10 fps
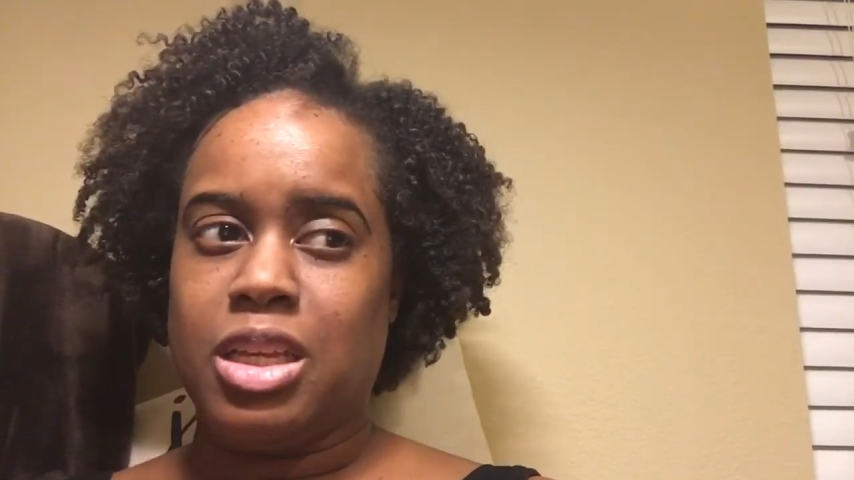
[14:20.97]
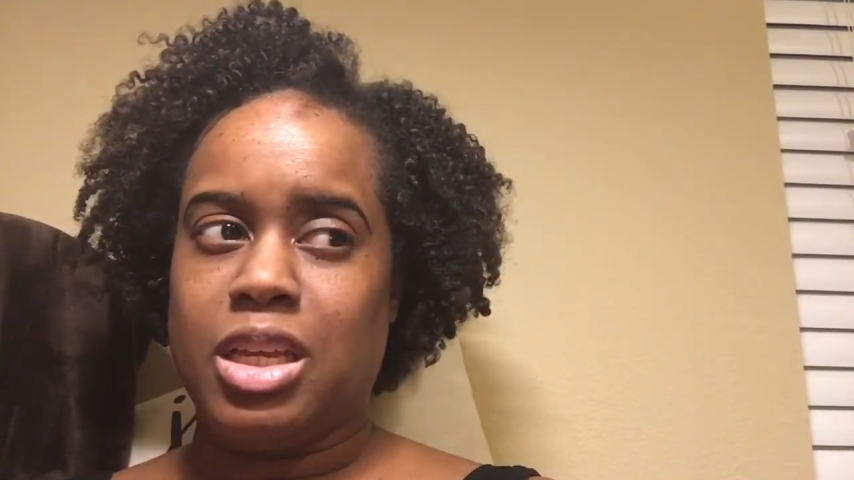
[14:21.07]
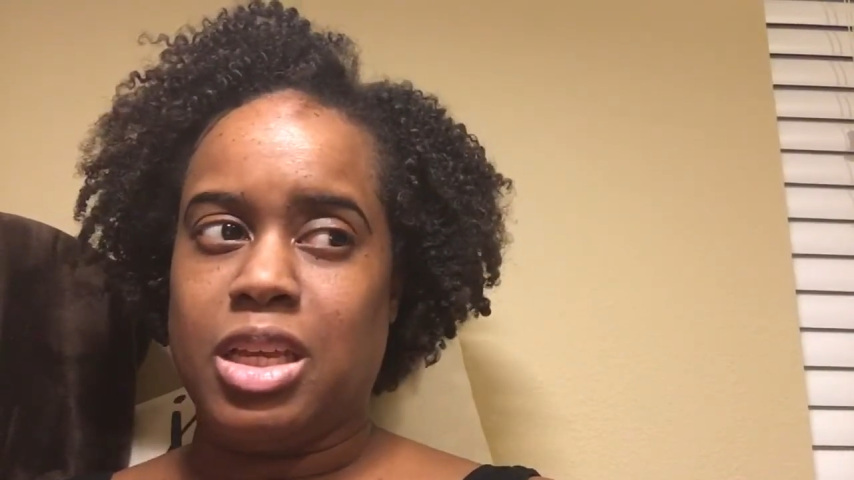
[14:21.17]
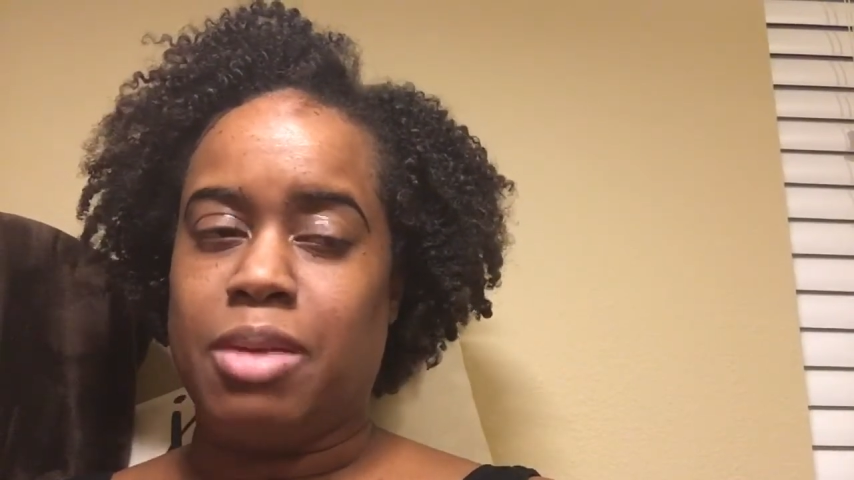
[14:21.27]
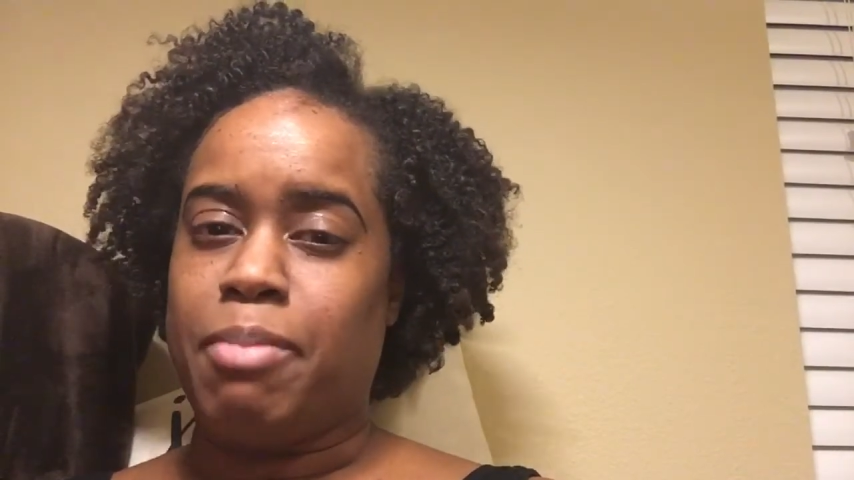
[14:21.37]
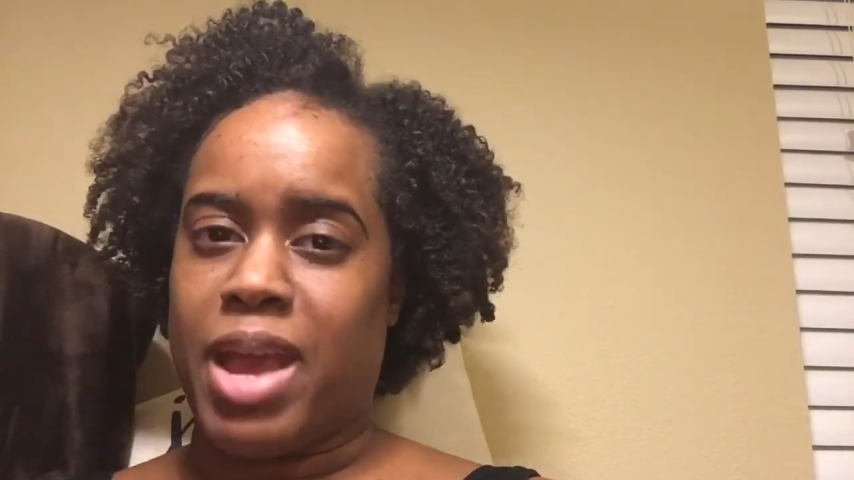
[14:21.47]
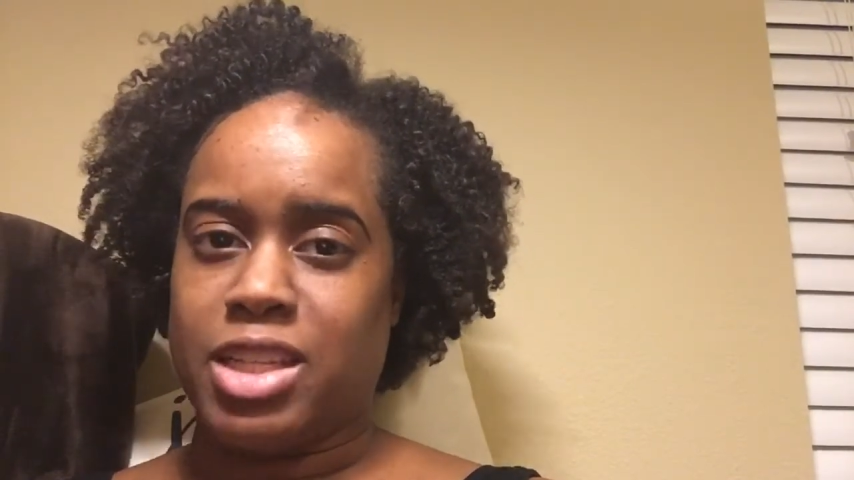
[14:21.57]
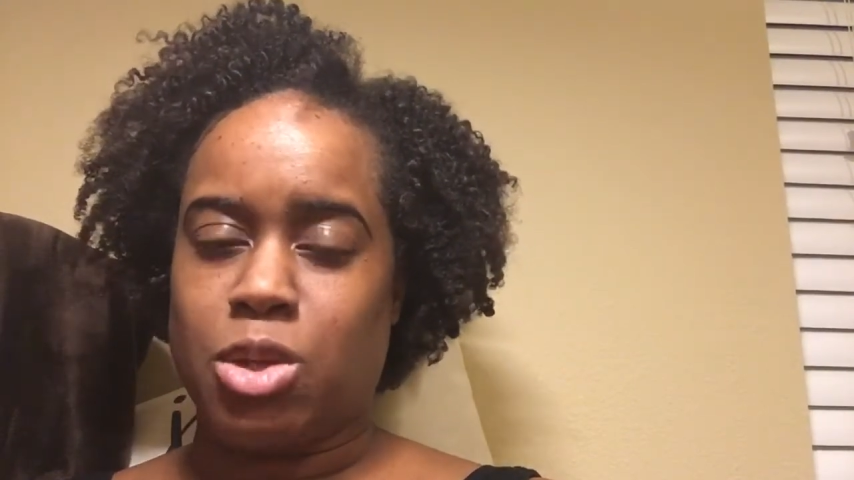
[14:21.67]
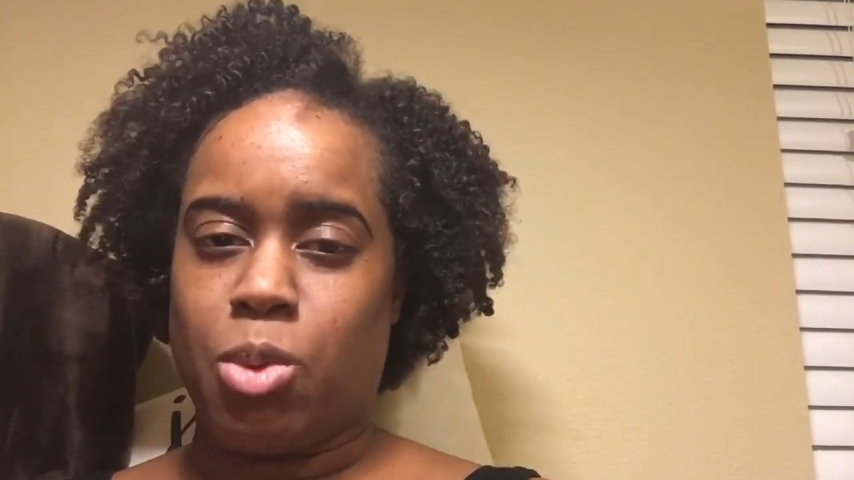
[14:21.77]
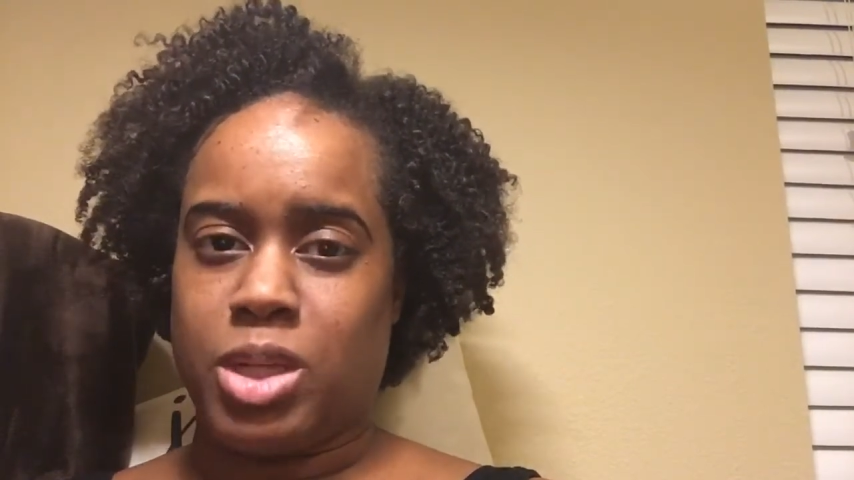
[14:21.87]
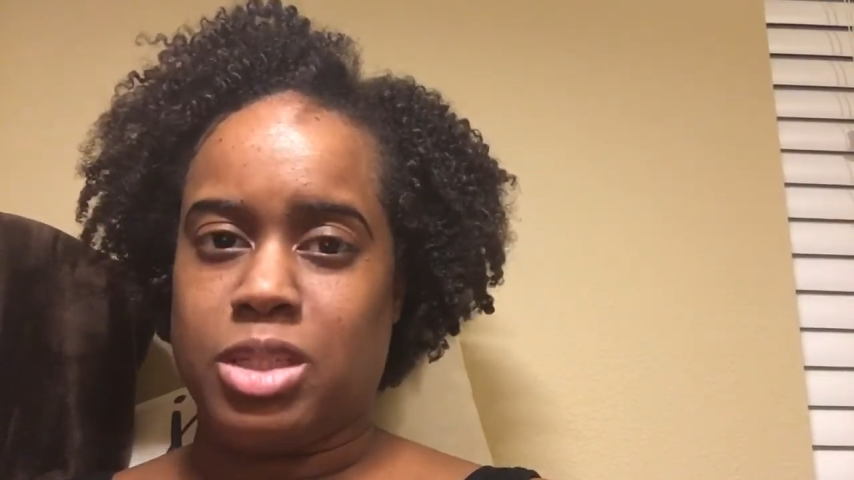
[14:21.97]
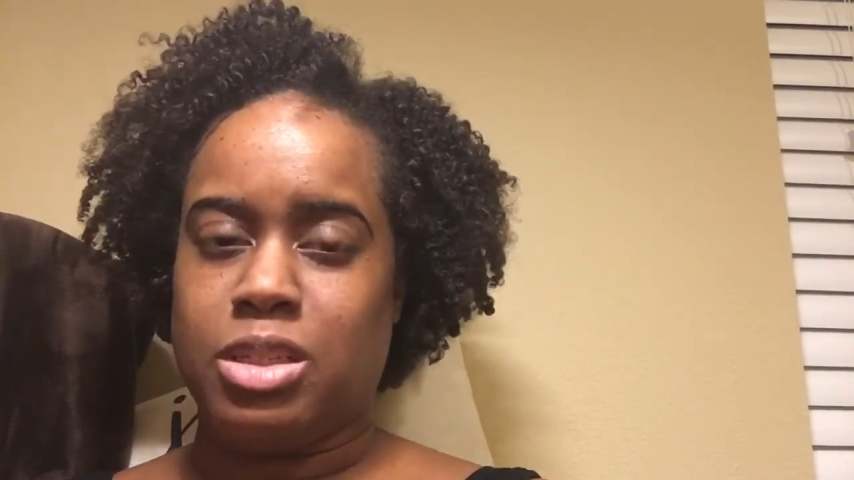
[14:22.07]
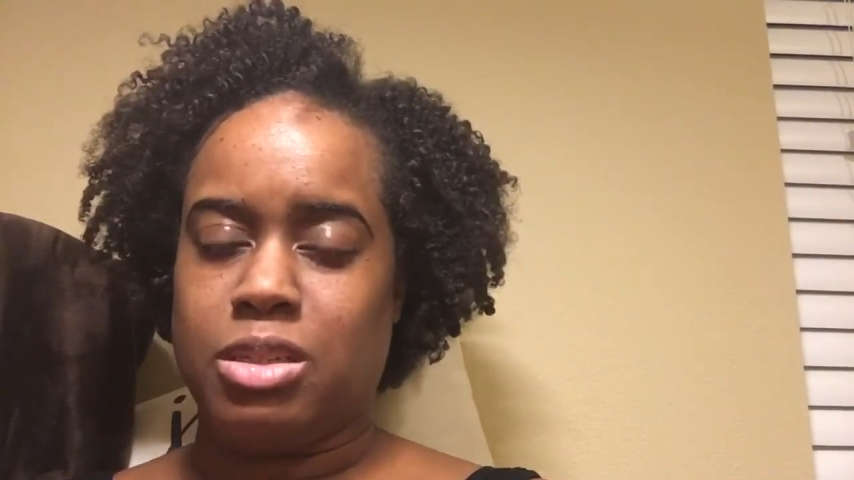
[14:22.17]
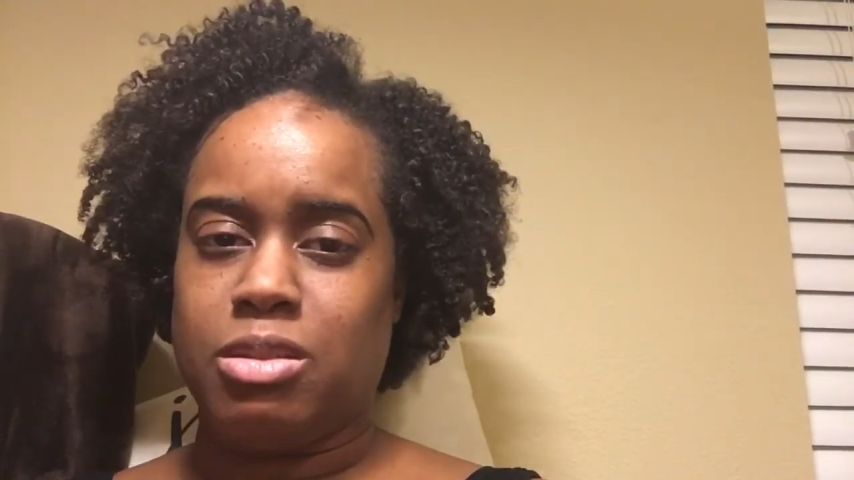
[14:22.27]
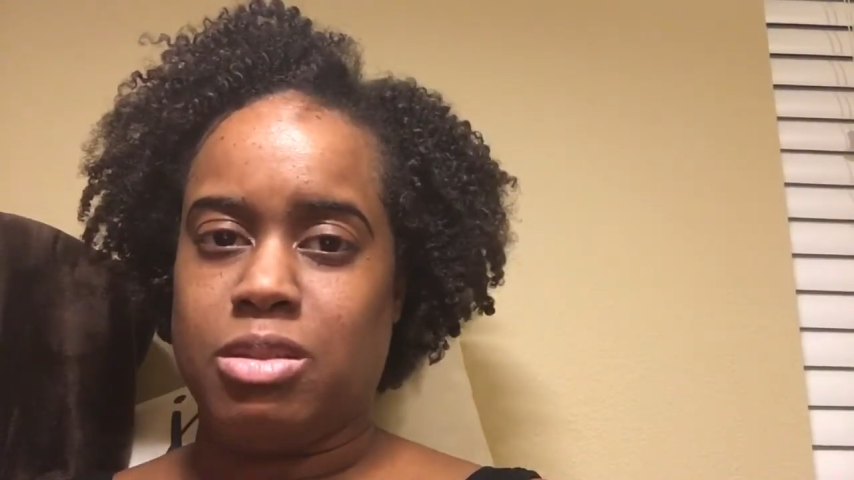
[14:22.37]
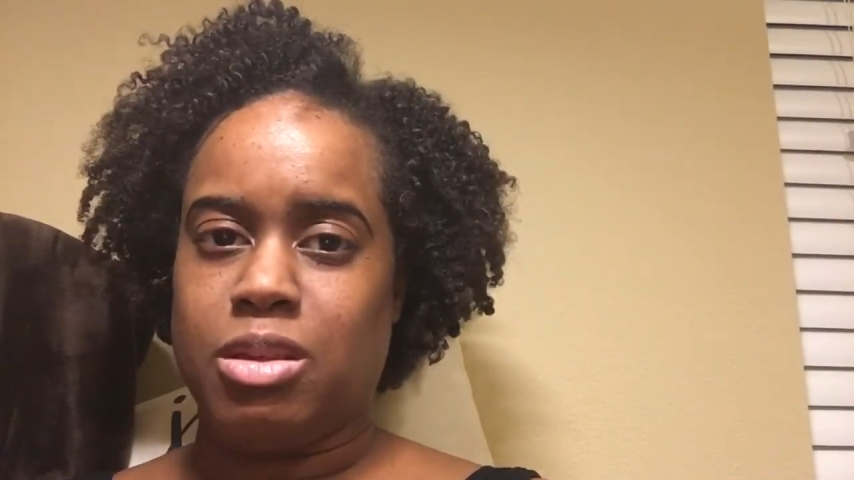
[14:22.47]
in mass quantities.